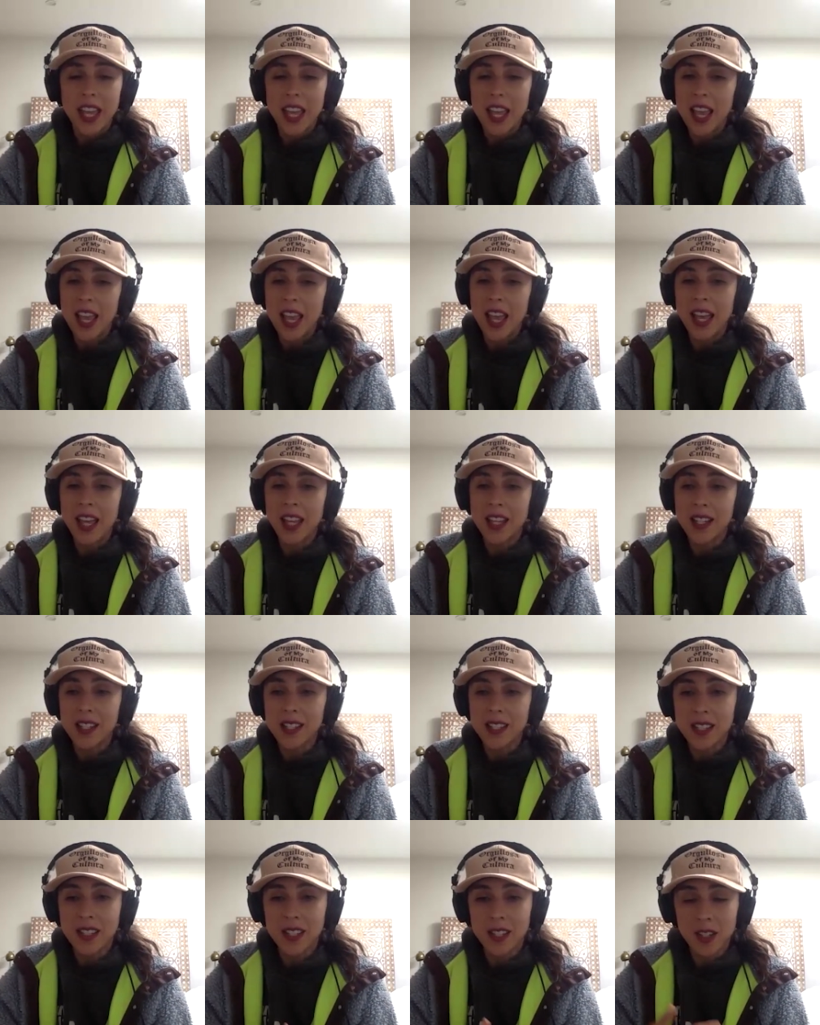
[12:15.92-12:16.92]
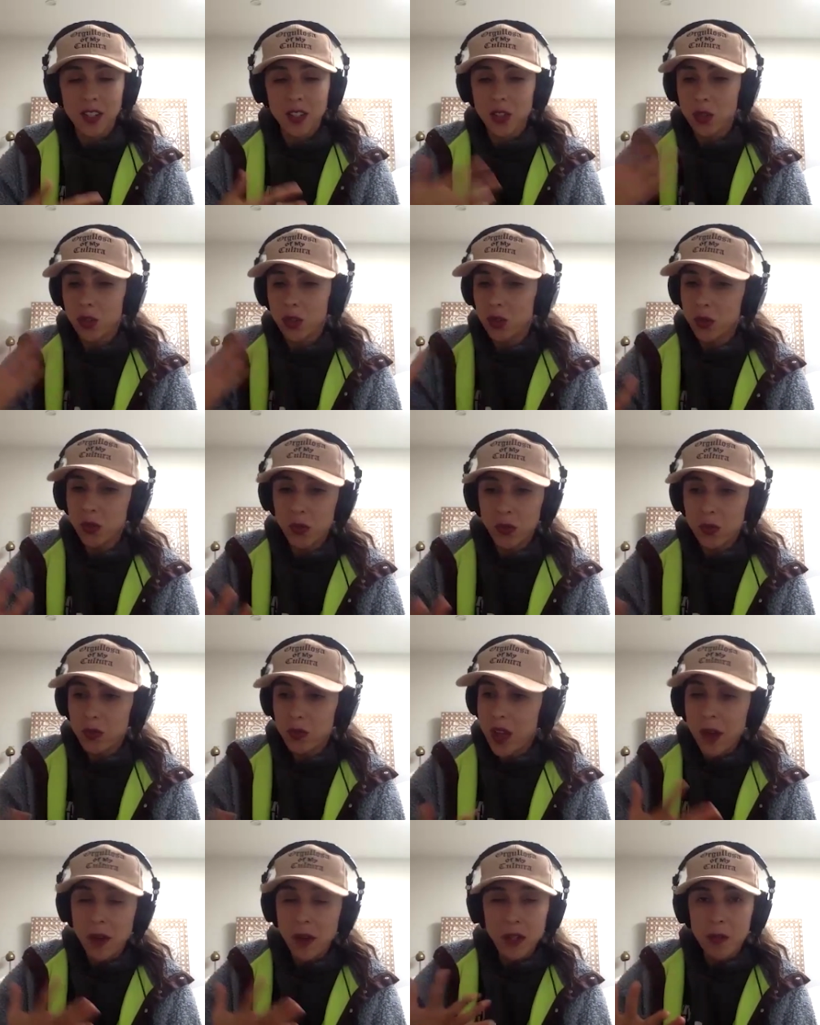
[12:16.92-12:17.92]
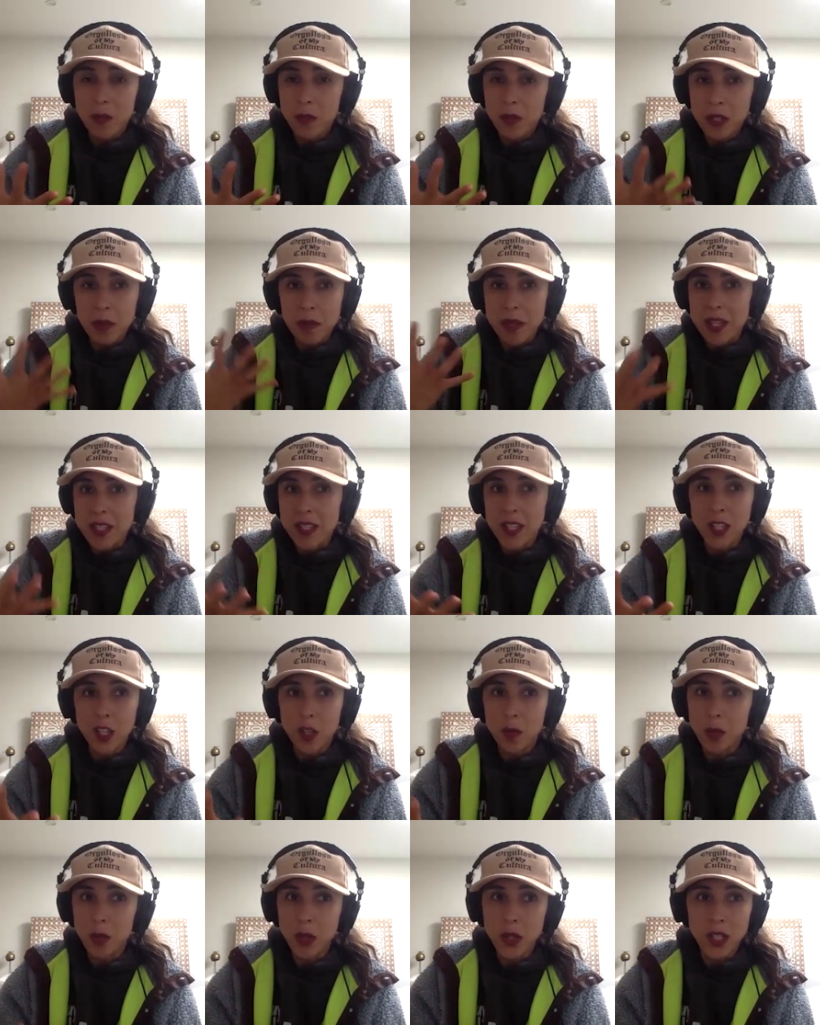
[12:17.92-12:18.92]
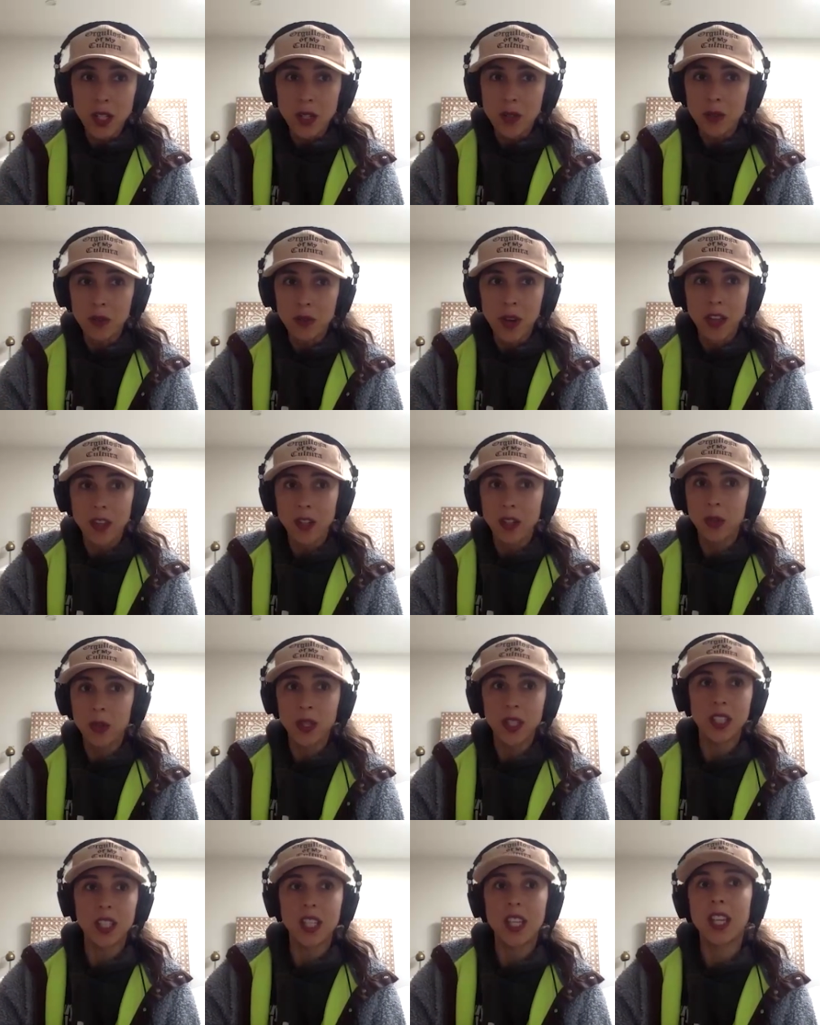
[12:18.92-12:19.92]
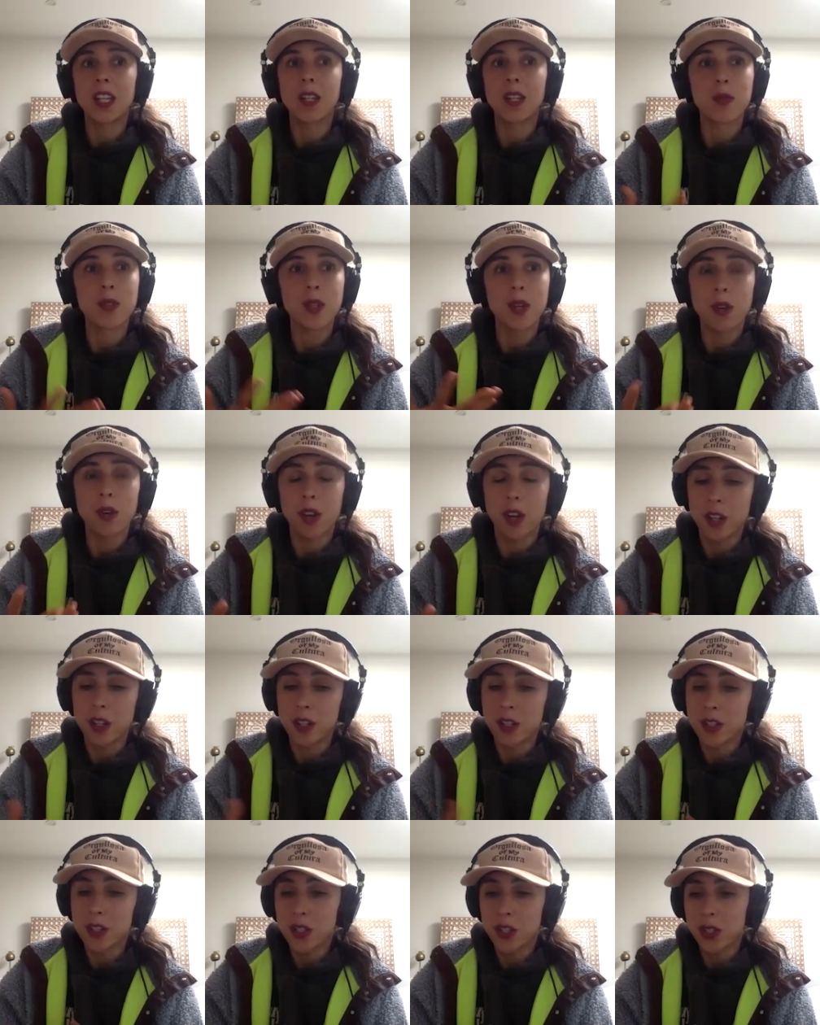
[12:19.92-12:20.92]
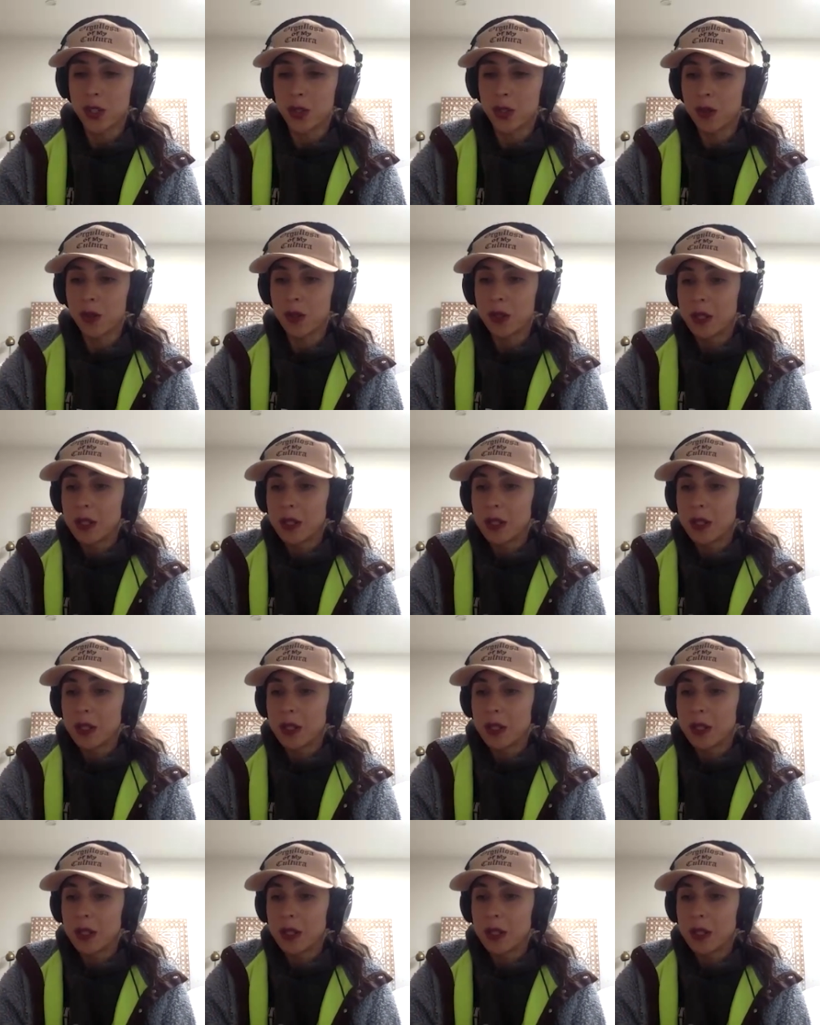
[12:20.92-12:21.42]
and found an amazing community rather quickly. And I'm so honored to